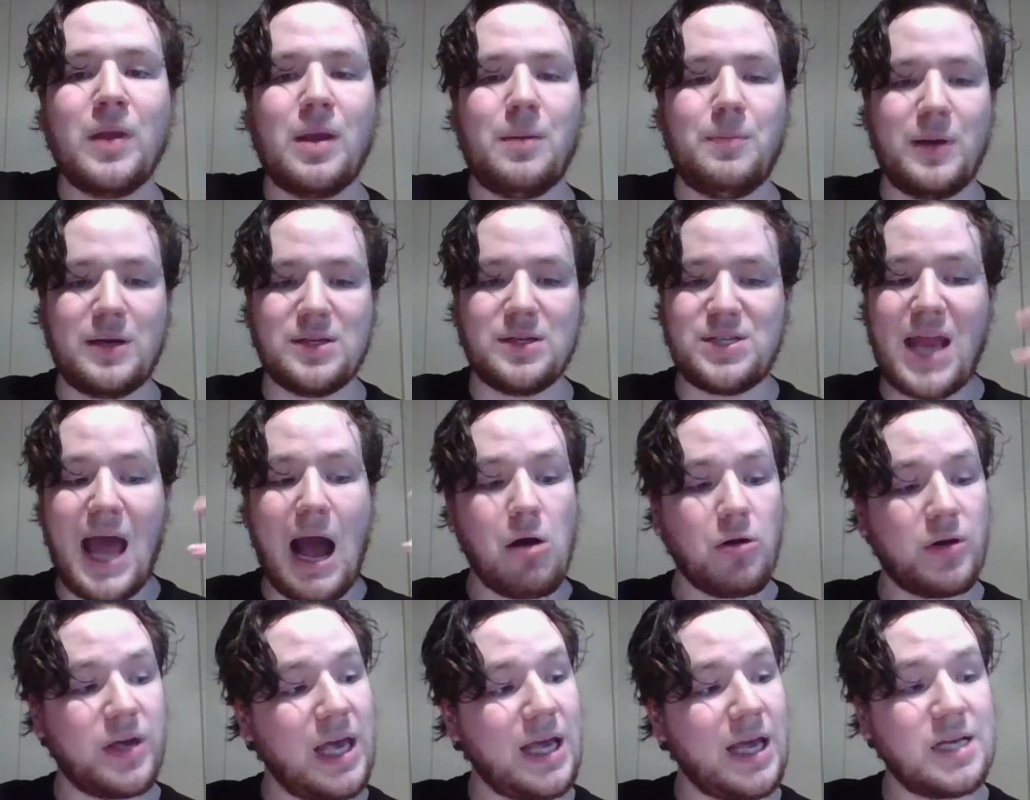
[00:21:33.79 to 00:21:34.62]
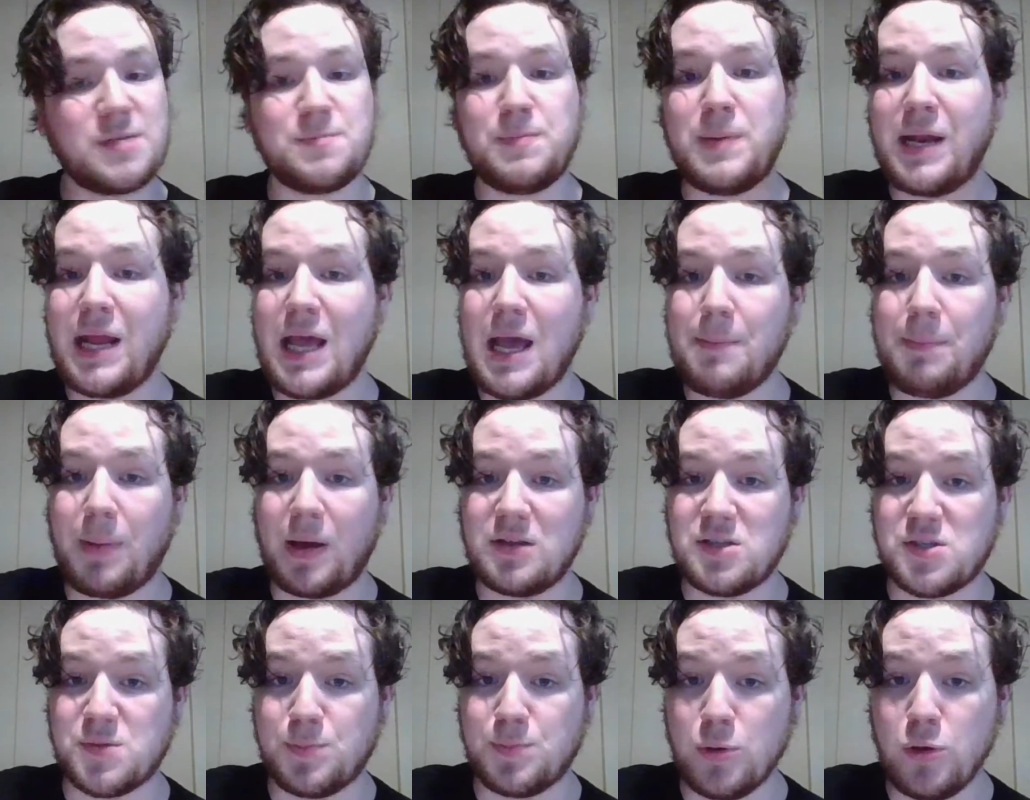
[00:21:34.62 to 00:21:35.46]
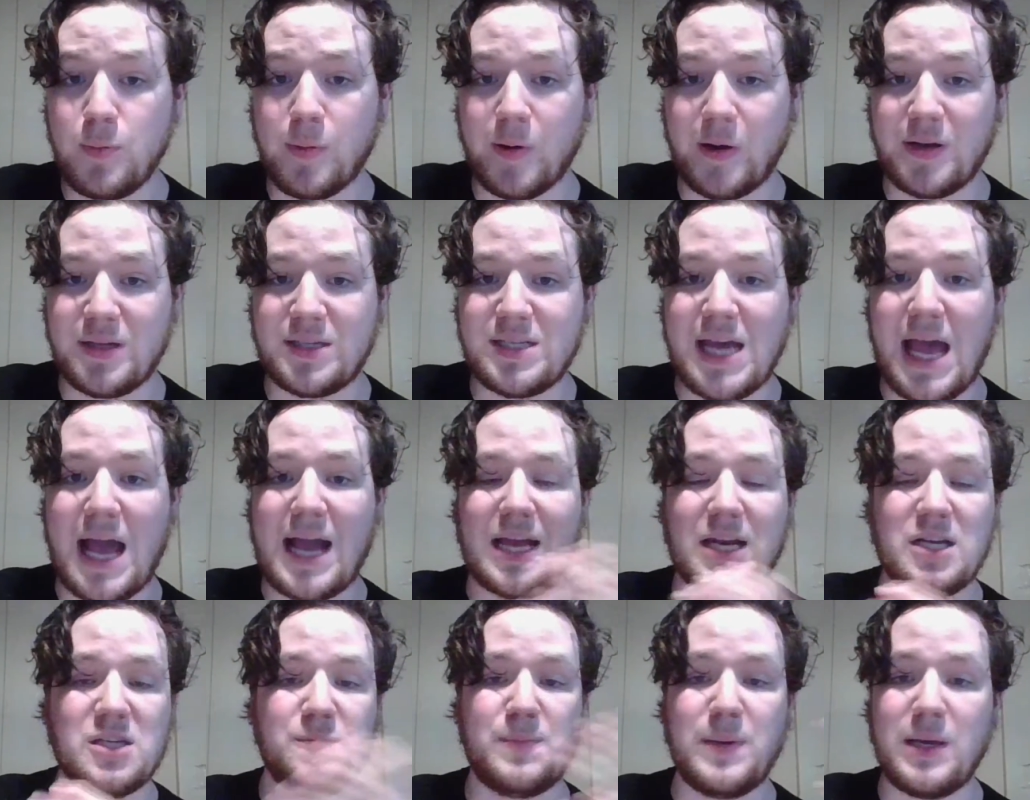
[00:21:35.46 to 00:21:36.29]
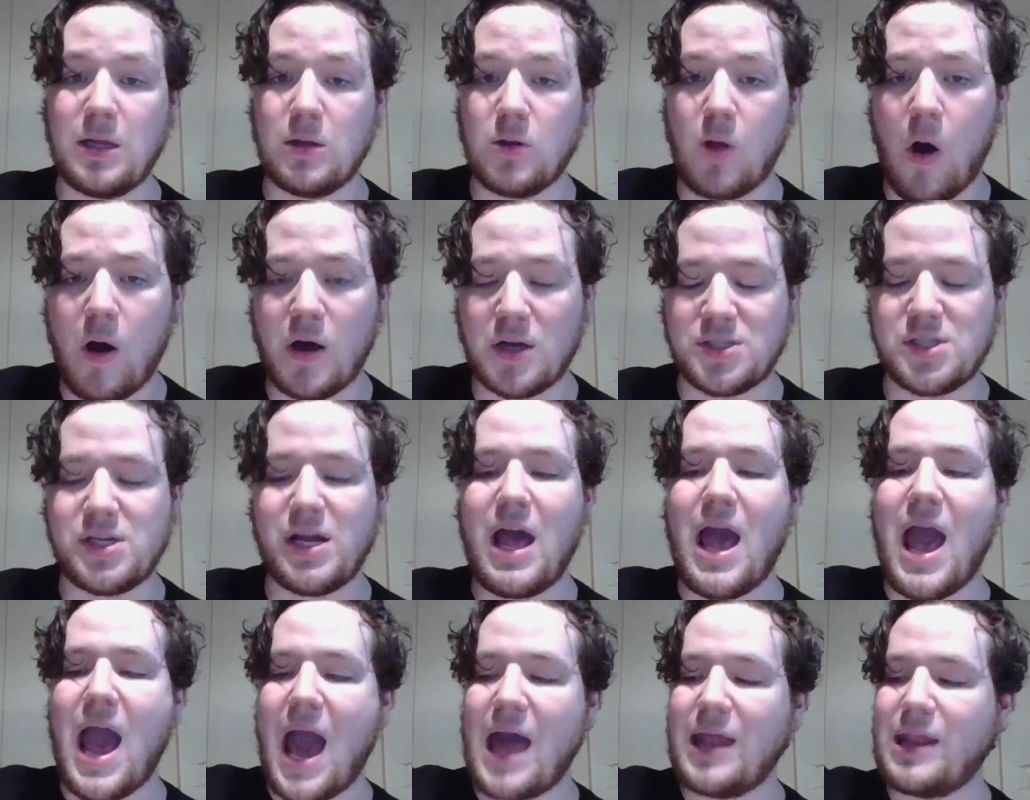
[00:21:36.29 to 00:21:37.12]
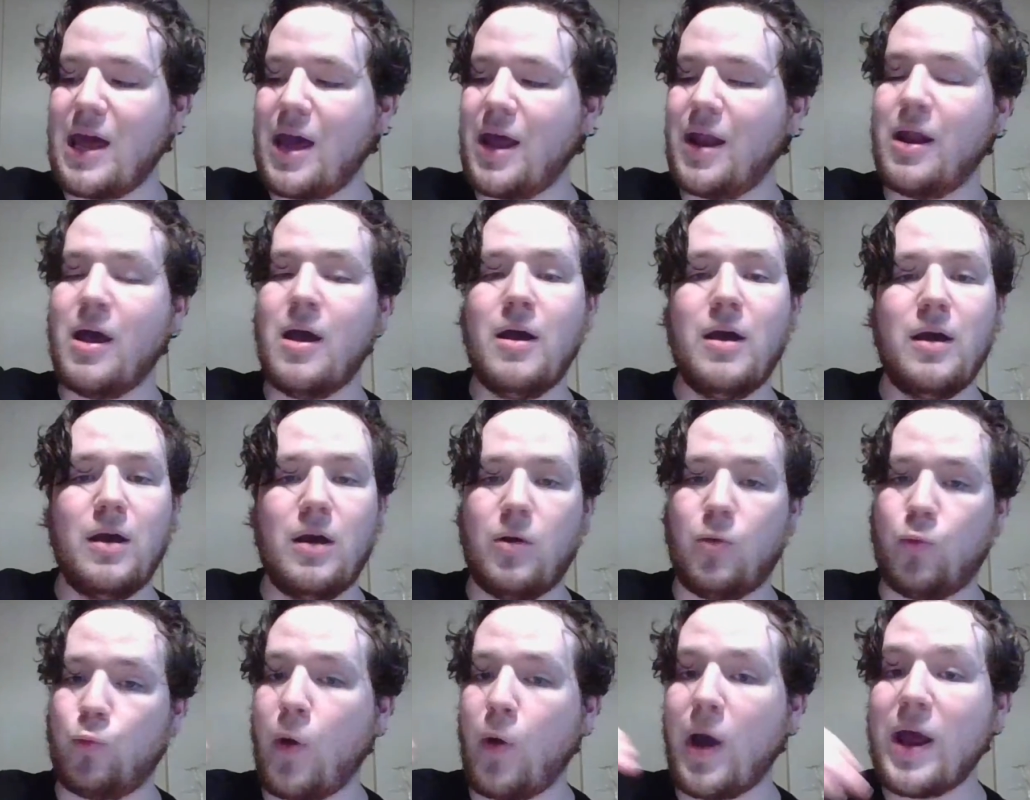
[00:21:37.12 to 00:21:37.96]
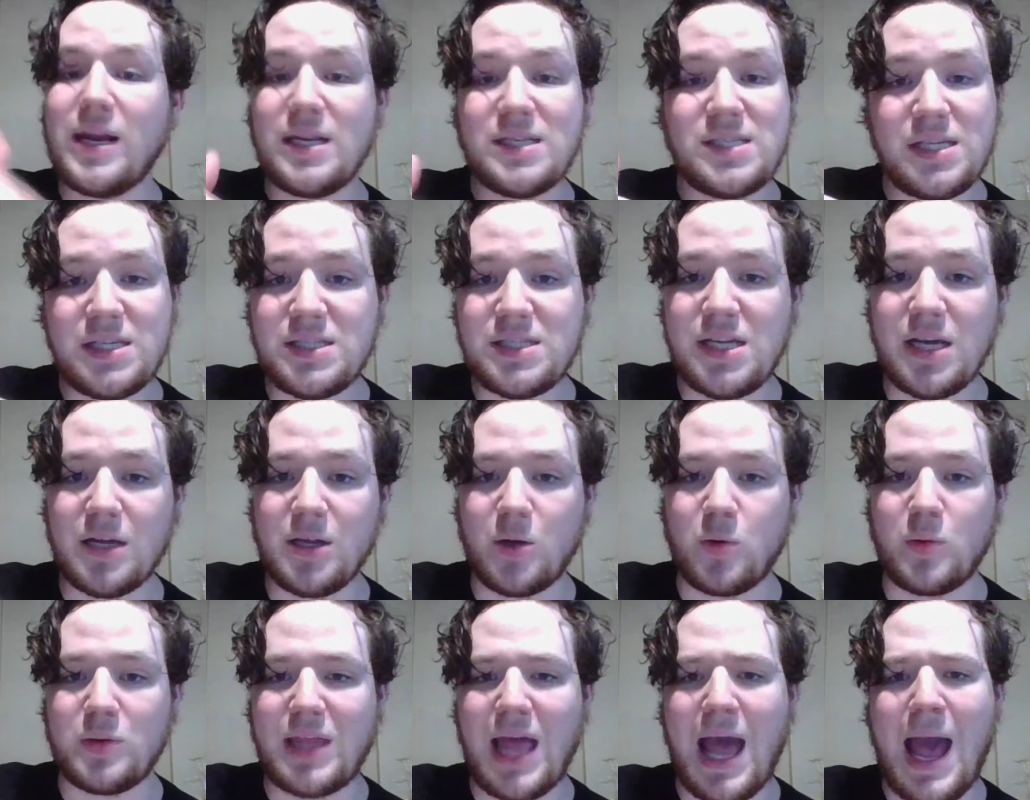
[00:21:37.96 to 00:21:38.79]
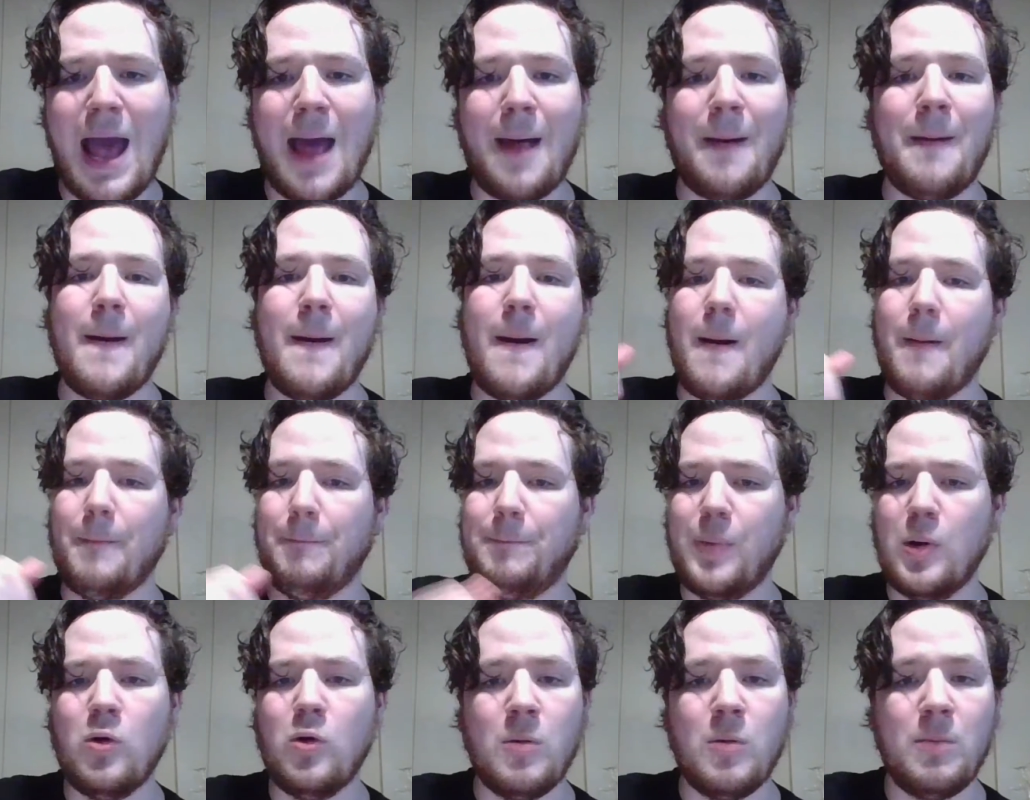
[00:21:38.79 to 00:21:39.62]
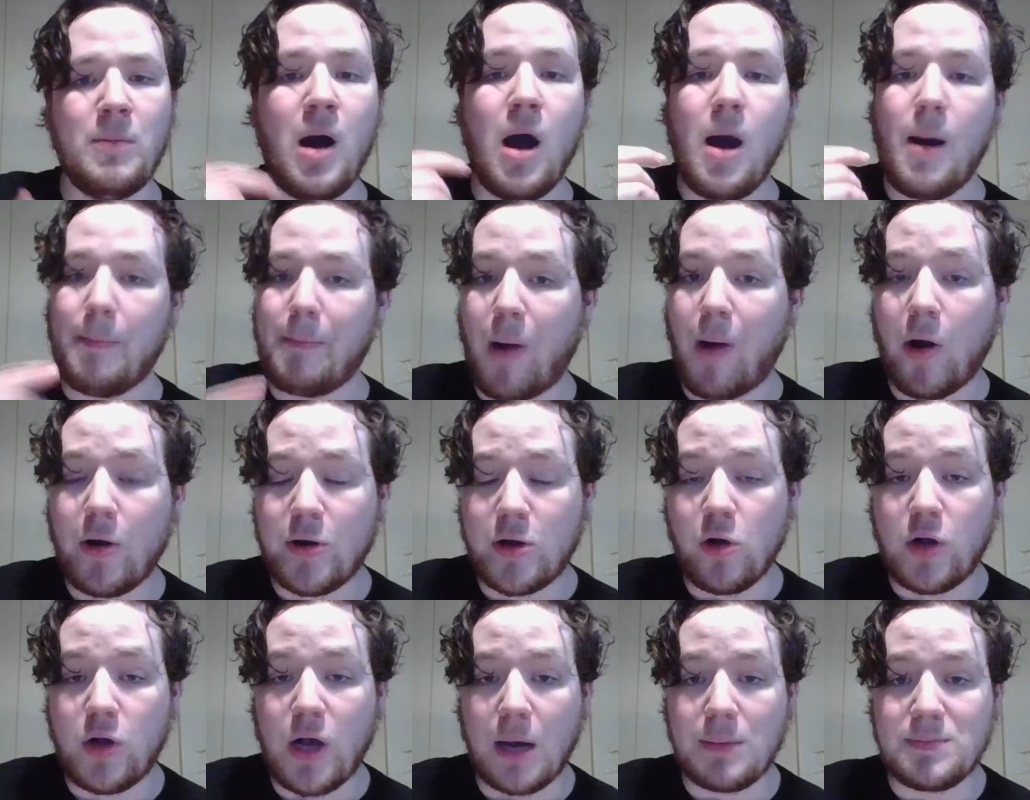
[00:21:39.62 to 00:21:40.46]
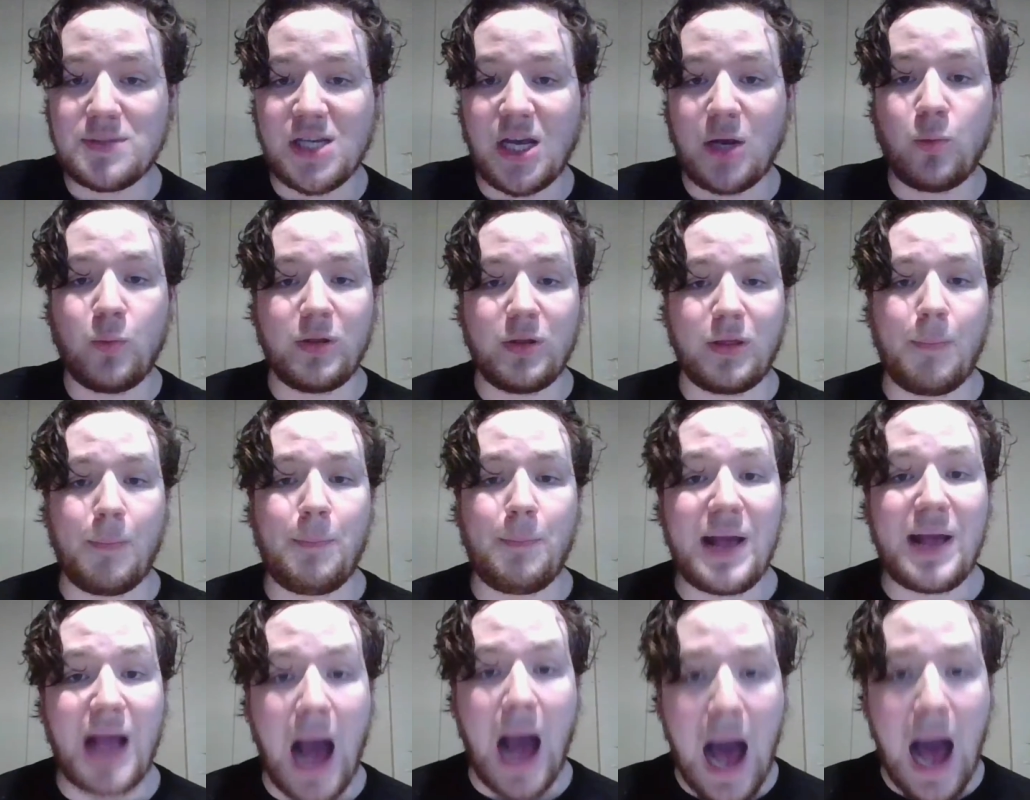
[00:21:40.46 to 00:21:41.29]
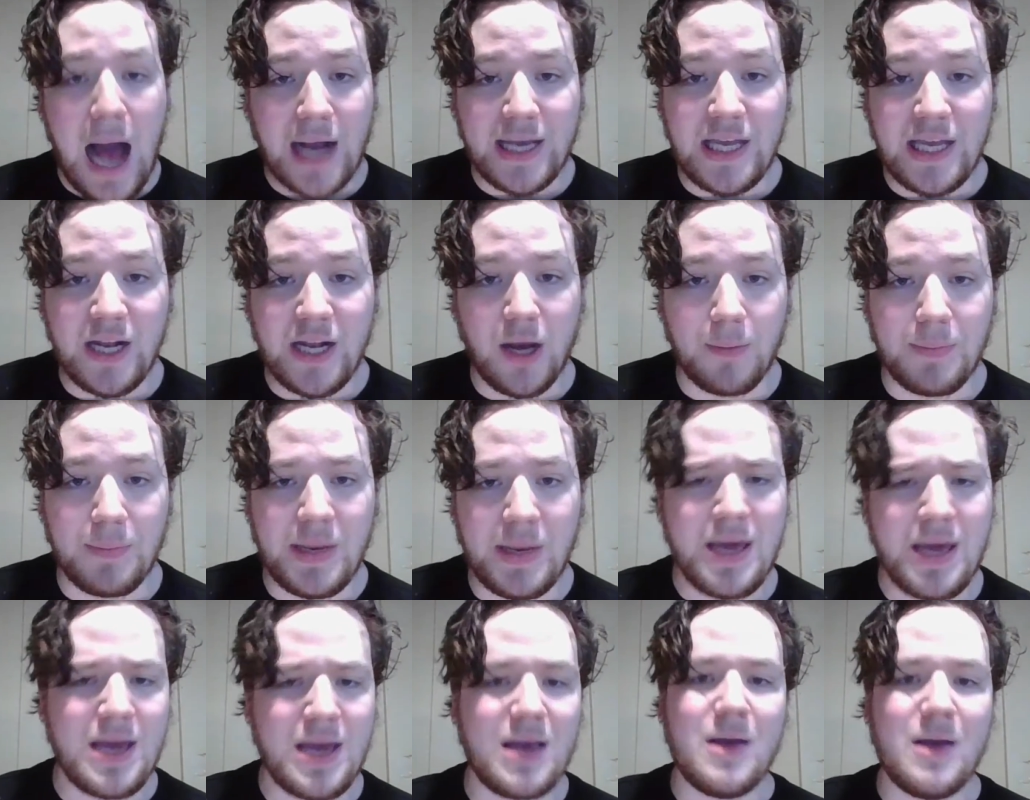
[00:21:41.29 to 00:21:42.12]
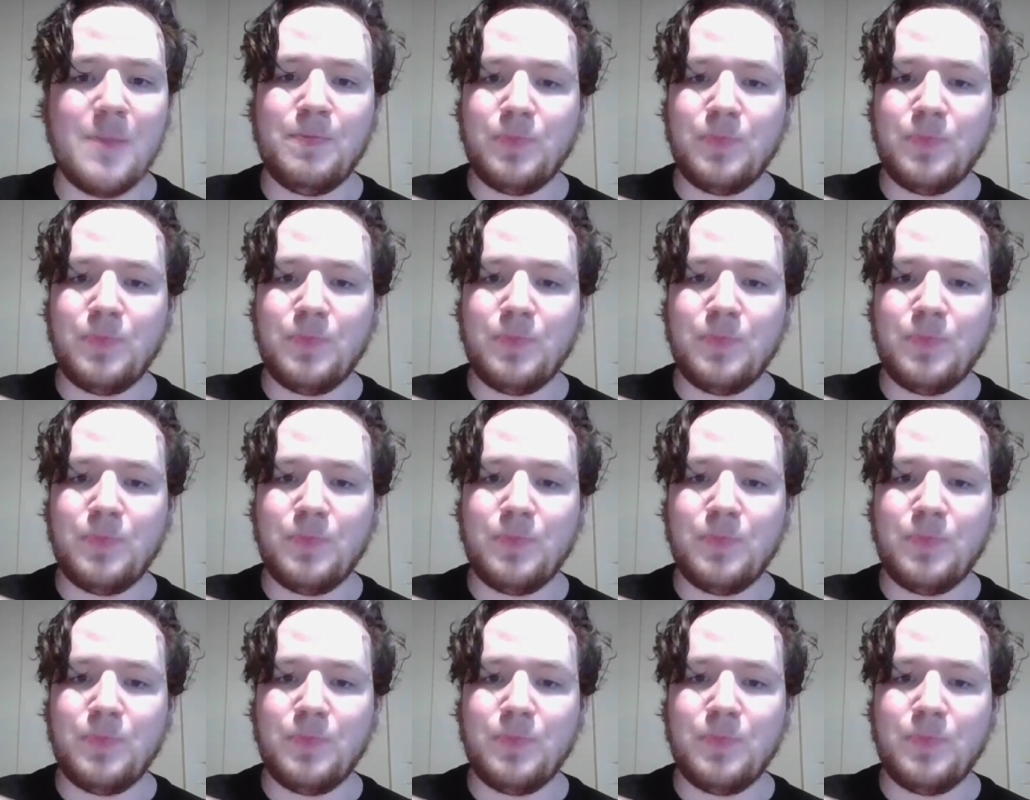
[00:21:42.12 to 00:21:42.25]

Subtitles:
because now King has been hit by this Bluebird attack and is being launched, and then right as he's dealing with that, boom, Marco comes in with a big hockeyed up knee,